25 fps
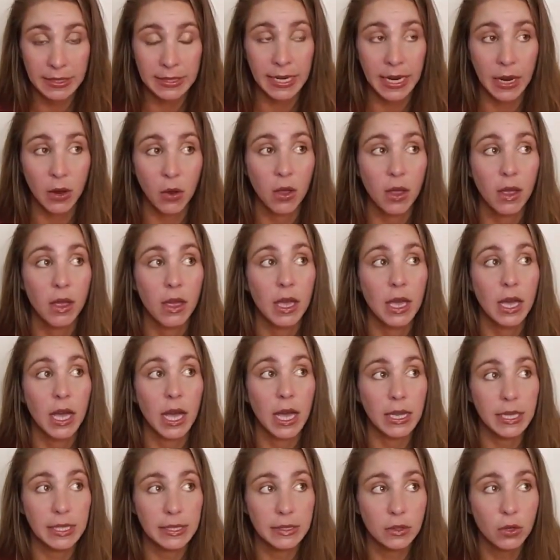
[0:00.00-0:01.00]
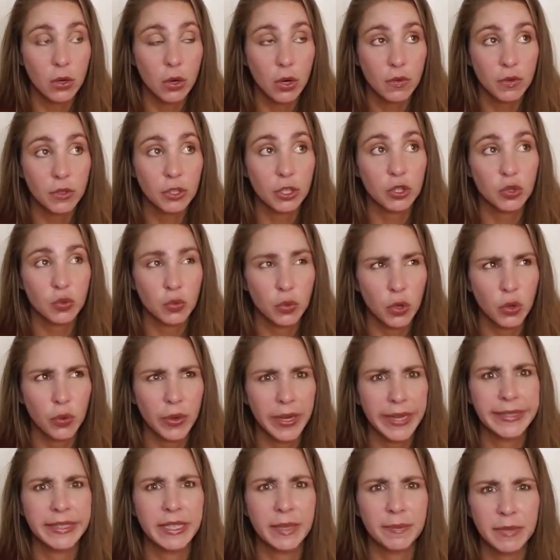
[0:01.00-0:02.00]
Now, let's go over just real
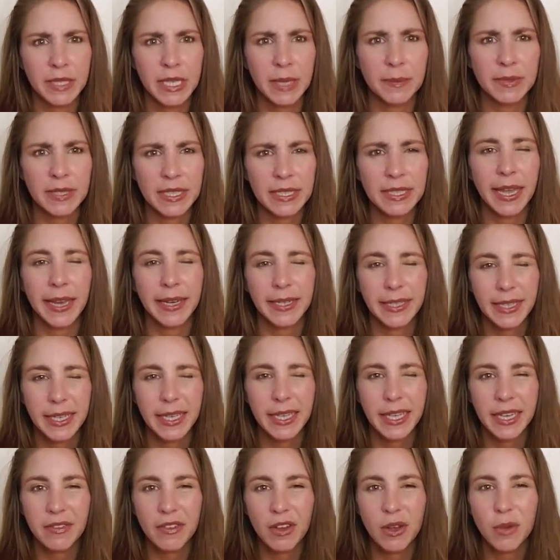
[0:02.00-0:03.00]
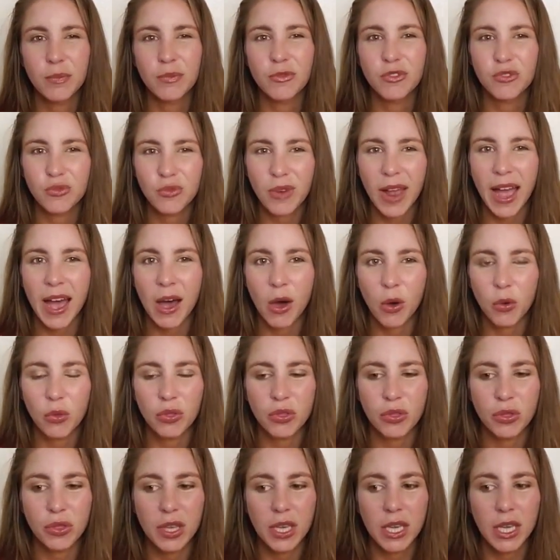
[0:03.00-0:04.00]
quick some tips because I did give them
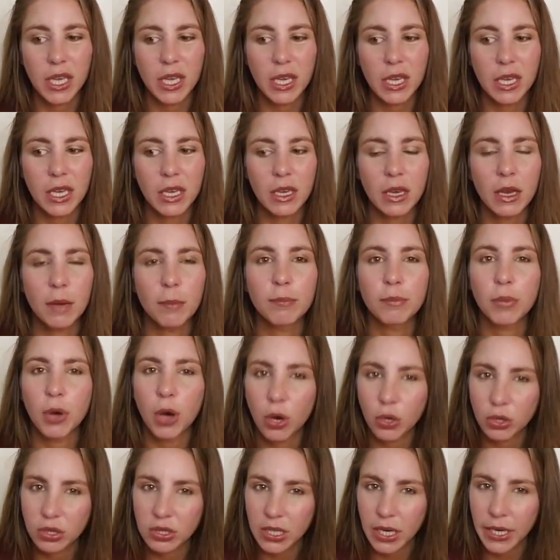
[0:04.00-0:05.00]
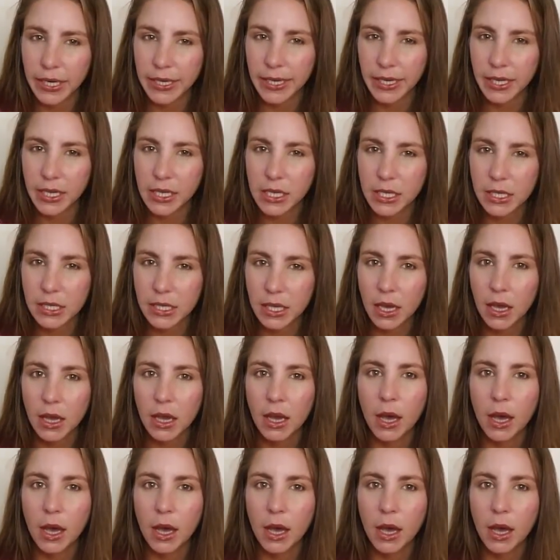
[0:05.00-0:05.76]
throughout the post ideas,